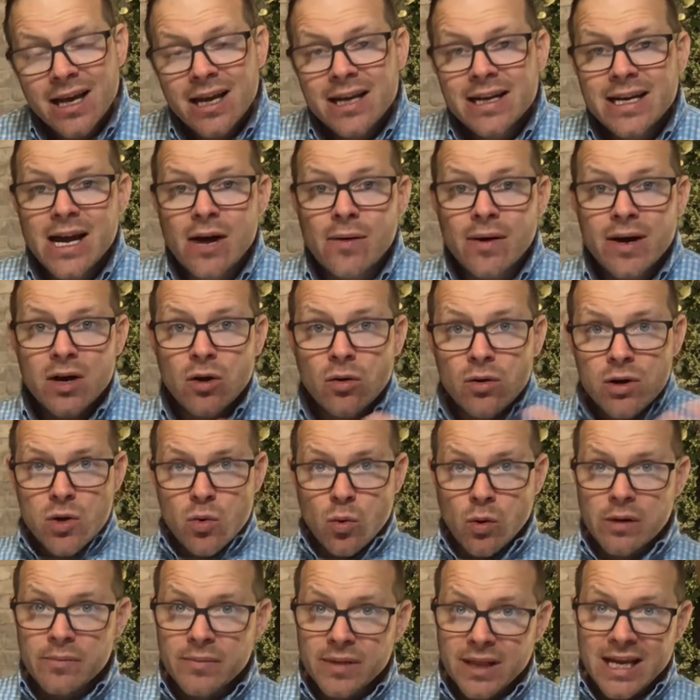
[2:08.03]
Now, I don't
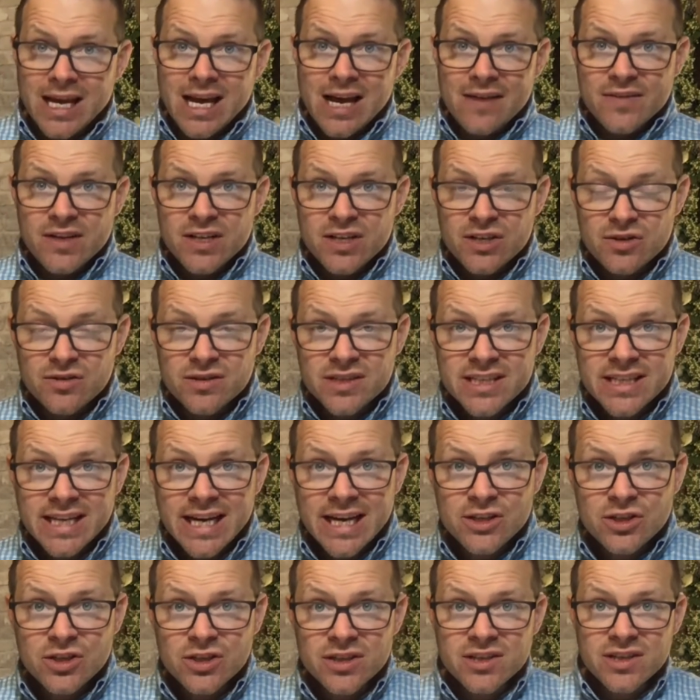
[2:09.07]
normally have you do
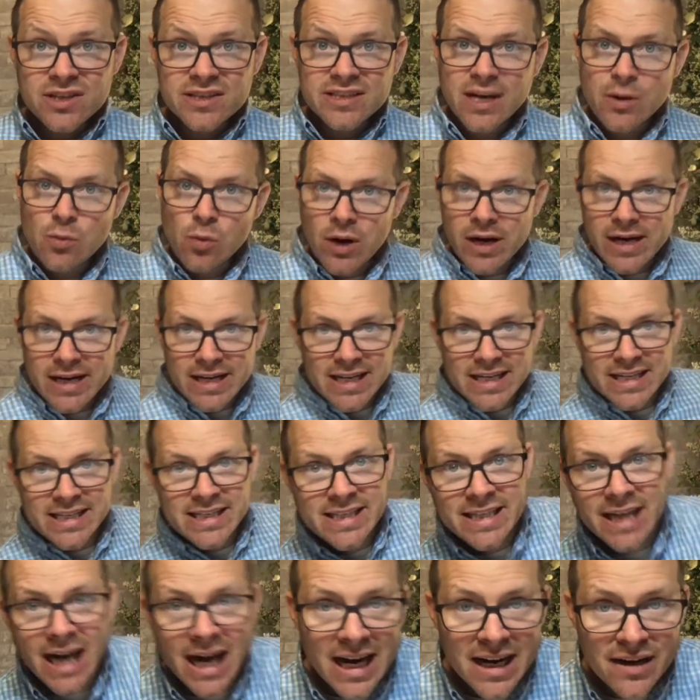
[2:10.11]
sketches because I want you to
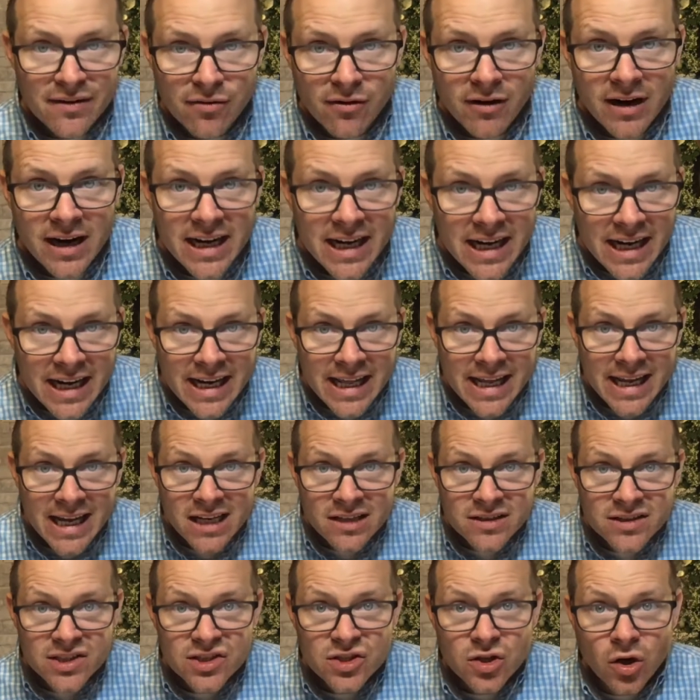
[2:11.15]
dive right in and
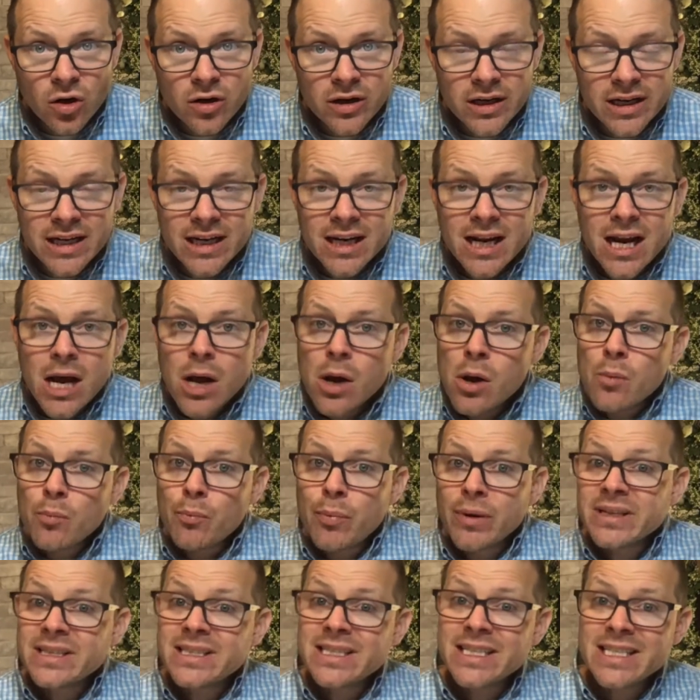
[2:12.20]
get started.
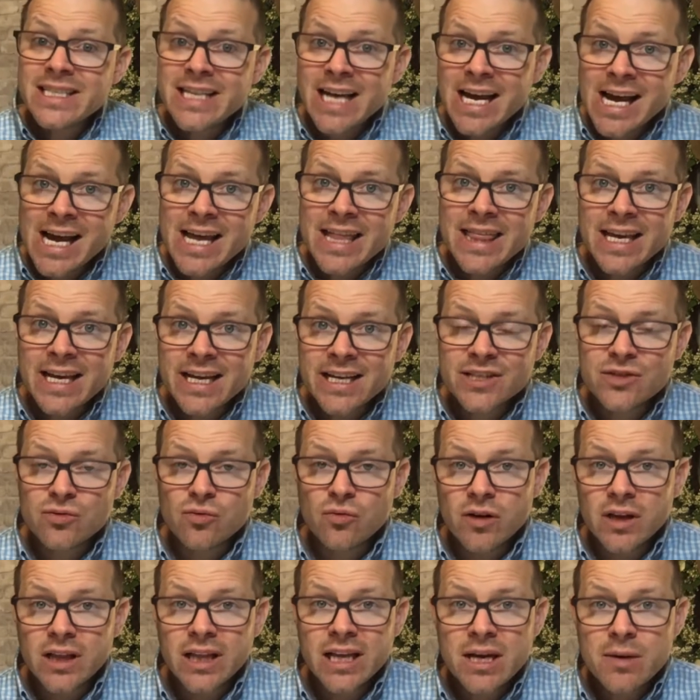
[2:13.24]
But today I think it's
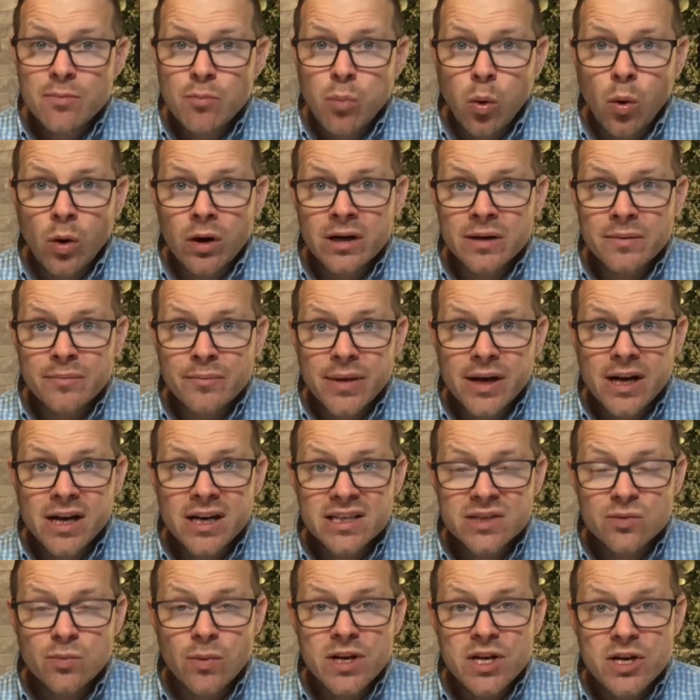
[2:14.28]
really important
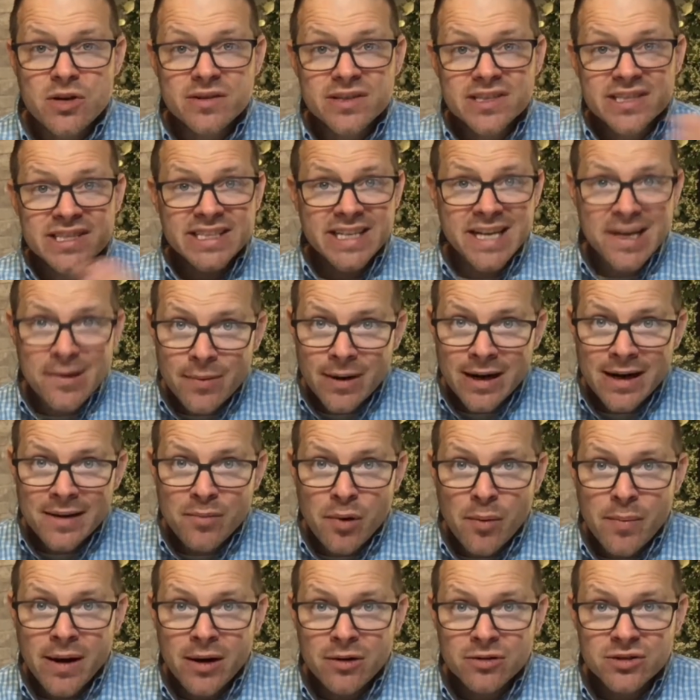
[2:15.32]
because when you see what I'm
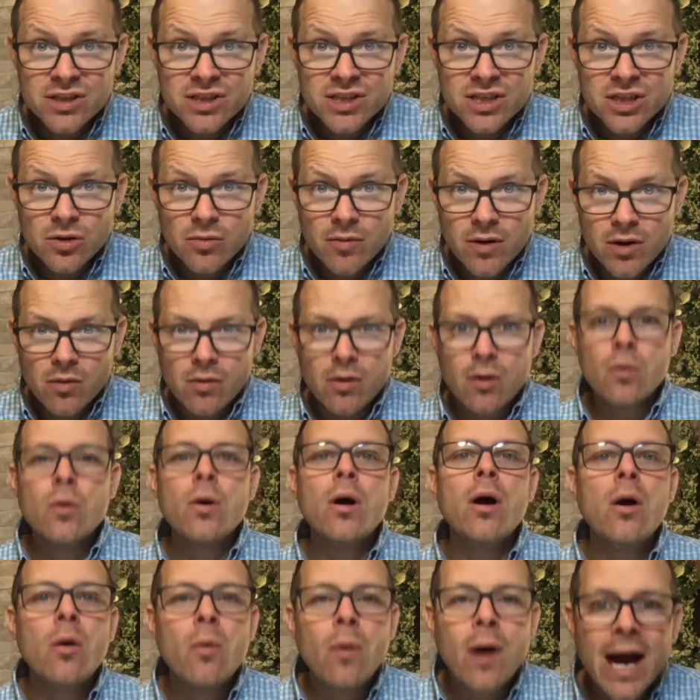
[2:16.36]
about to do, you'll go,
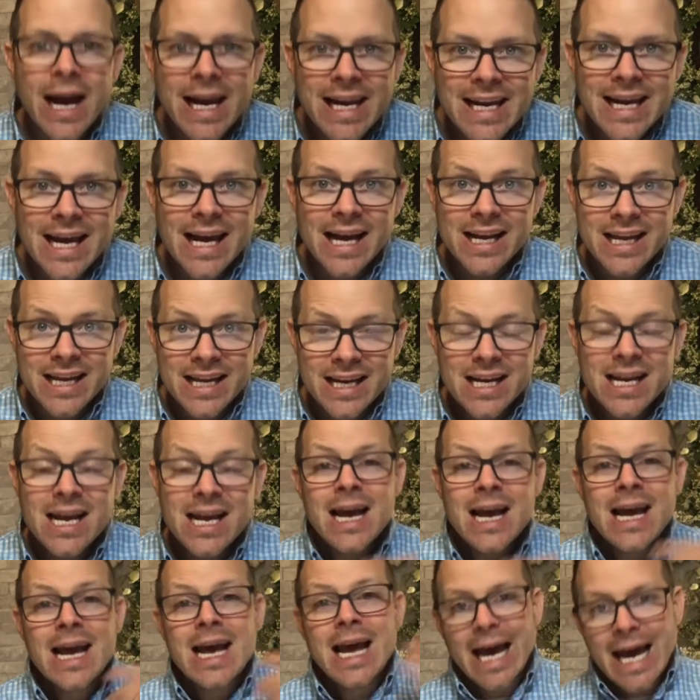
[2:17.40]
oh, I get it.
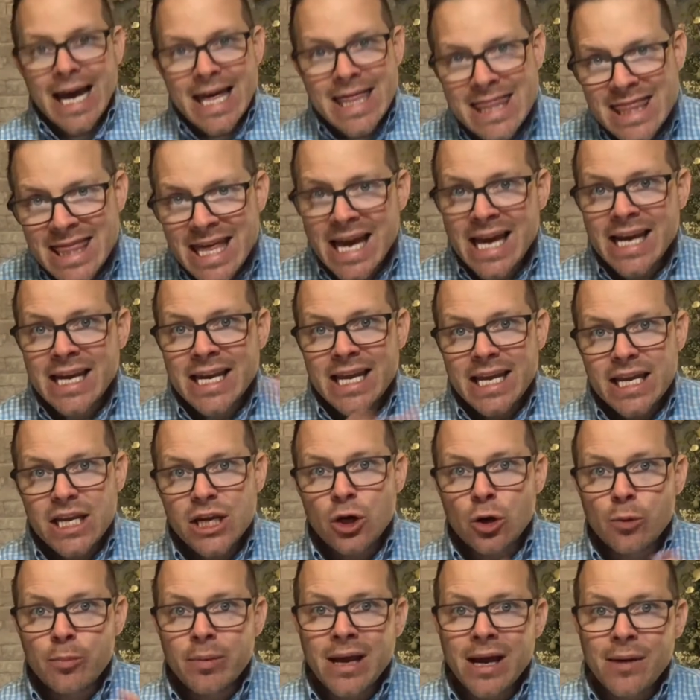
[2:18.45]
And then
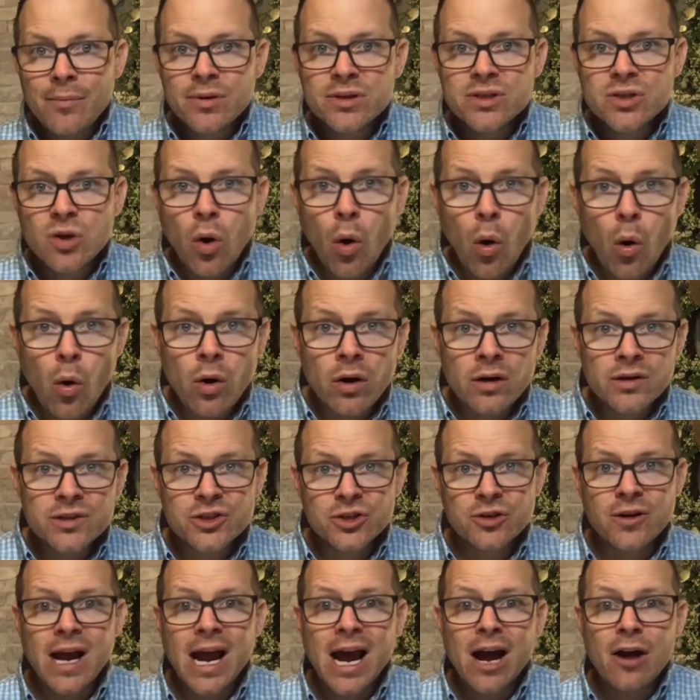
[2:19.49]
you'll be able to
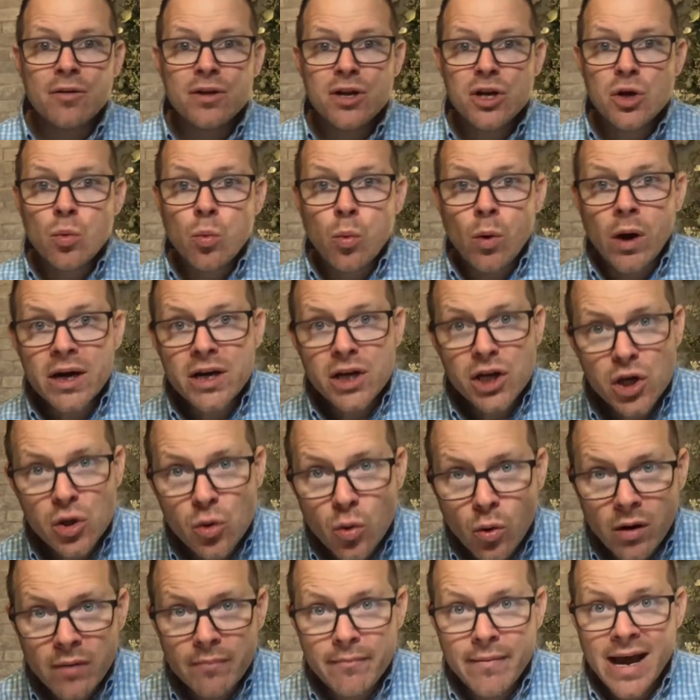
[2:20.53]
alter how you want
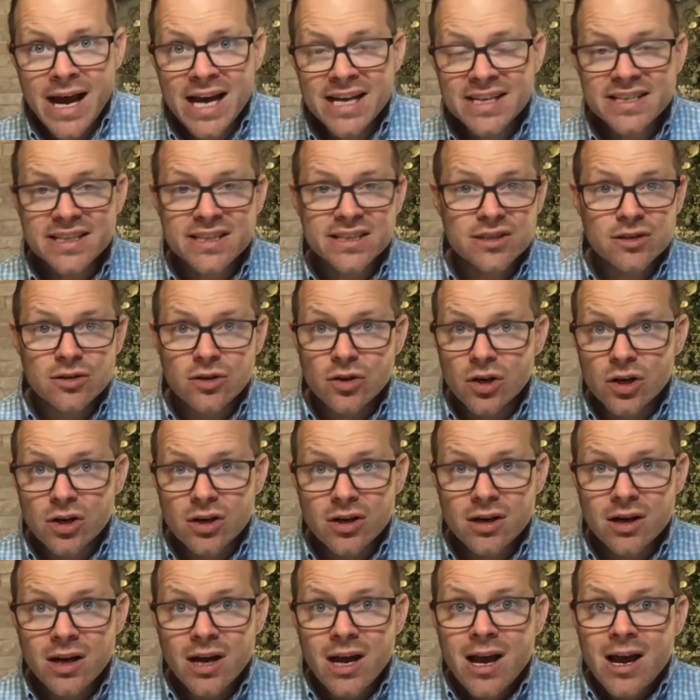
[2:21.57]
your mask to
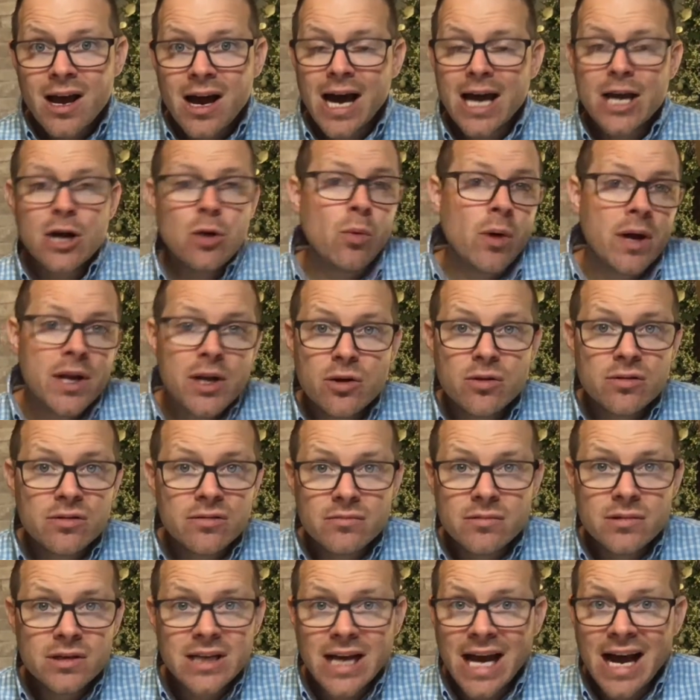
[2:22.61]
look. I don't want you
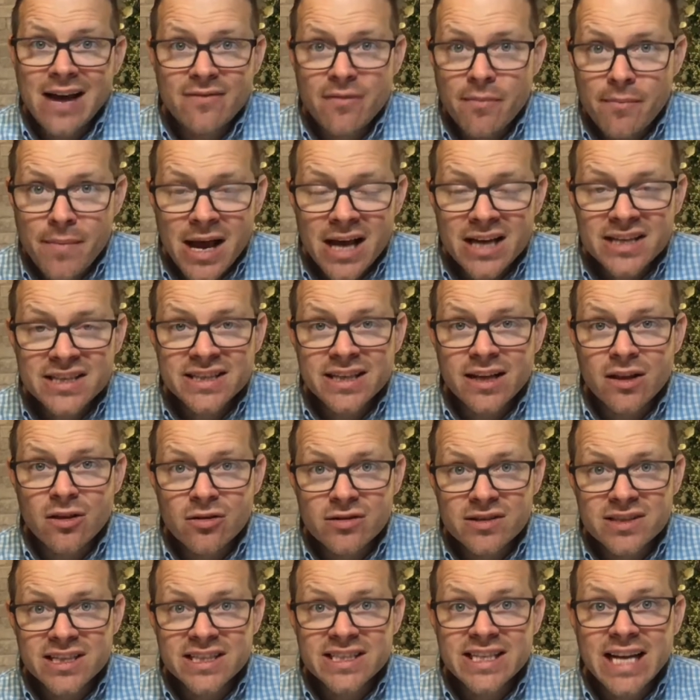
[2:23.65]
to have a mask that
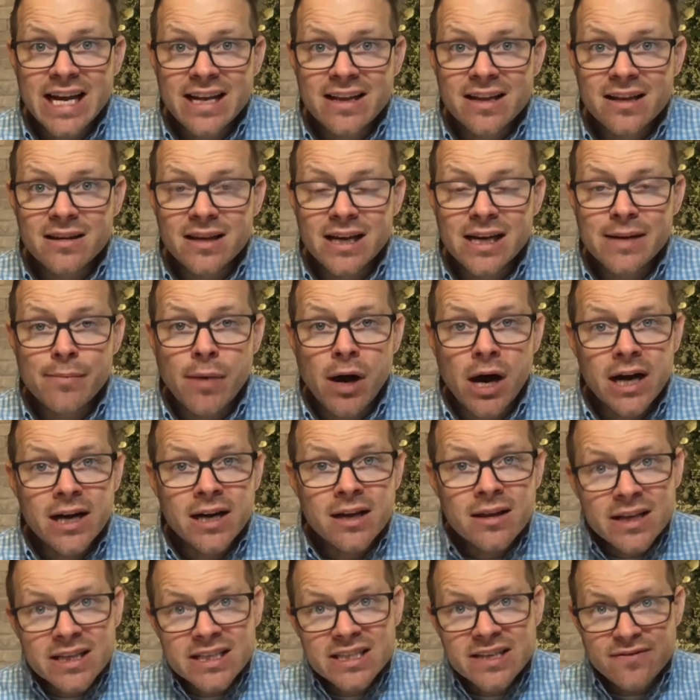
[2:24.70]
looks exactly like mine,
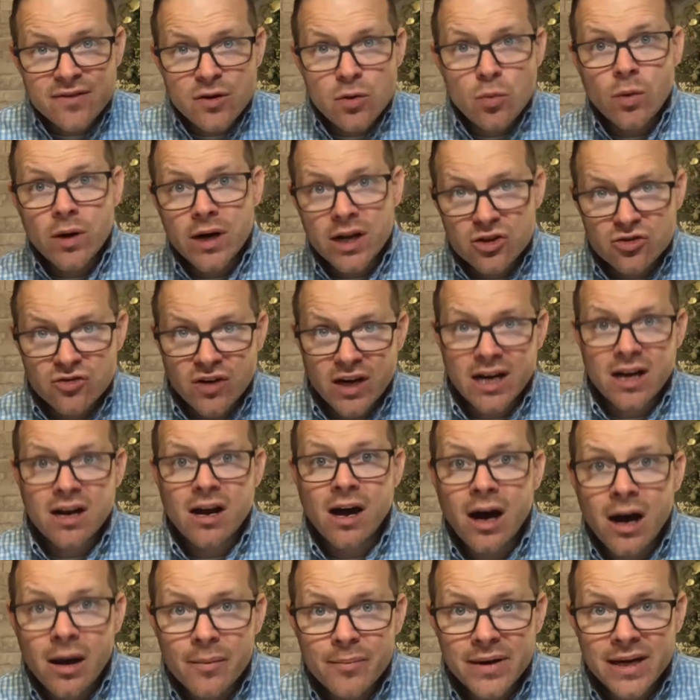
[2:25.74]
unless if you want to try to
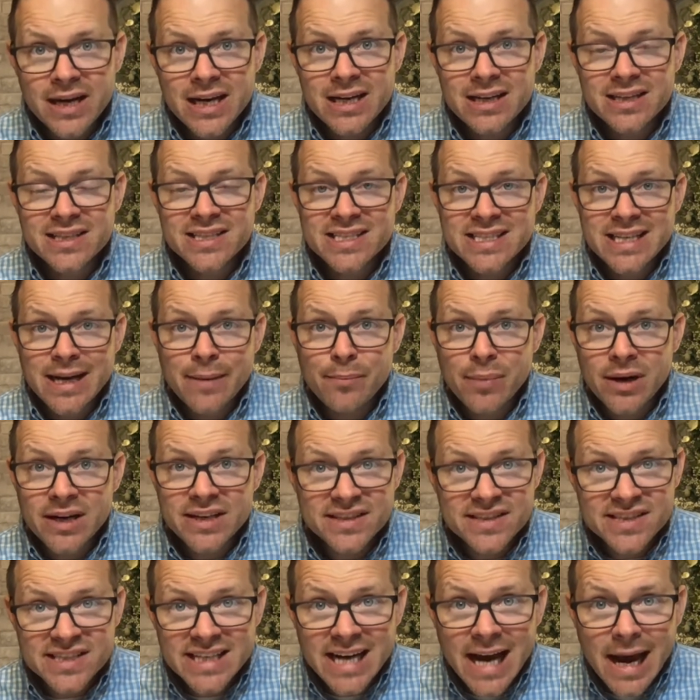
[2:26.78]
copy it step by
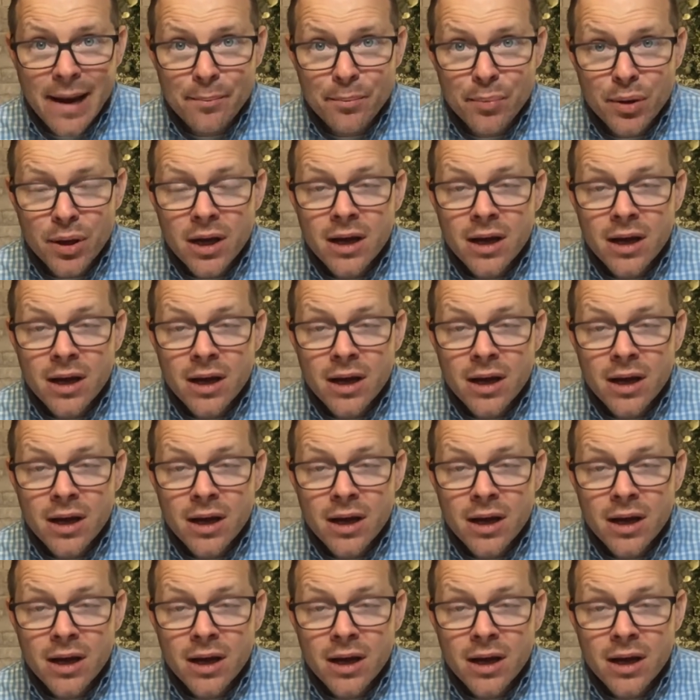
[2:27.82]
step.